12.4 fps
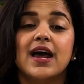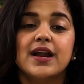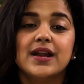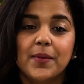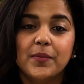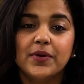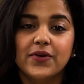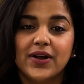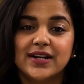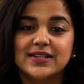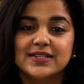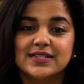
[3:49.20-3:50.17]
Number
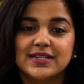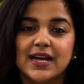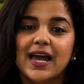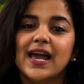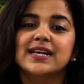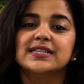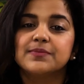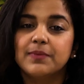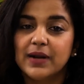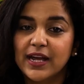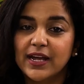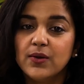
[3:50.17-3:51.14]
8,
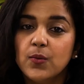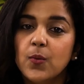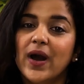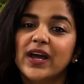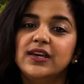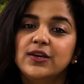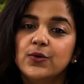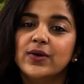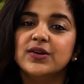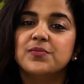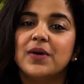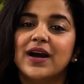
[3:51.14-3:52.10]
explain why
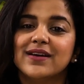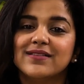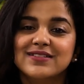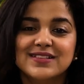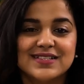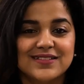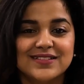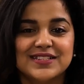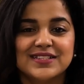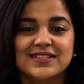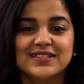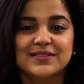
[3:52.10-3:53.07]
you admire the
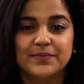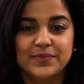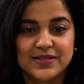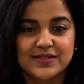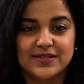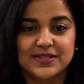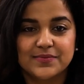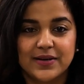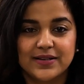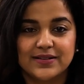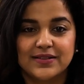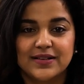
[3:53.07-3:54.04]
certain
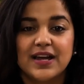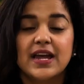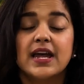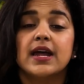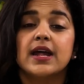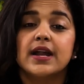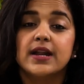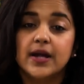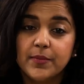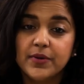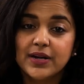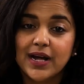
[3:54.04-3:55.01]
businessman.
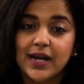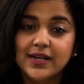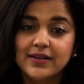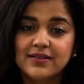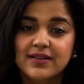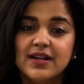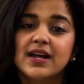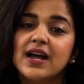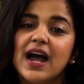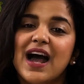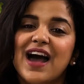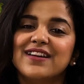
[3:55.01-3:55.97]
Number 9, an
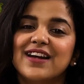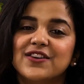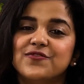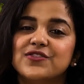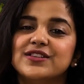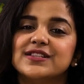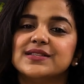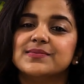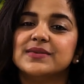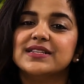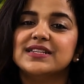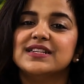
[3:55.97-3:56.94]

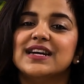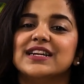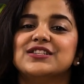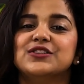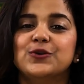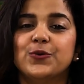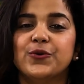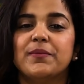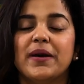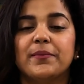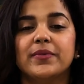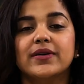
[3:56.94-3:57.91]
advertisement that you
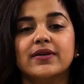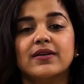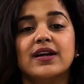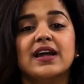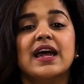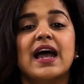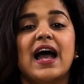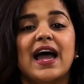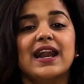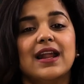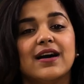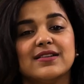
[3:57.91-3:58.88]
remember.
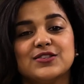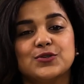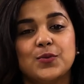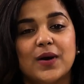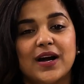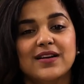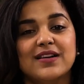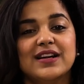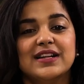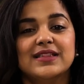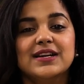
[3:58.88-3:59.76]
And last one, the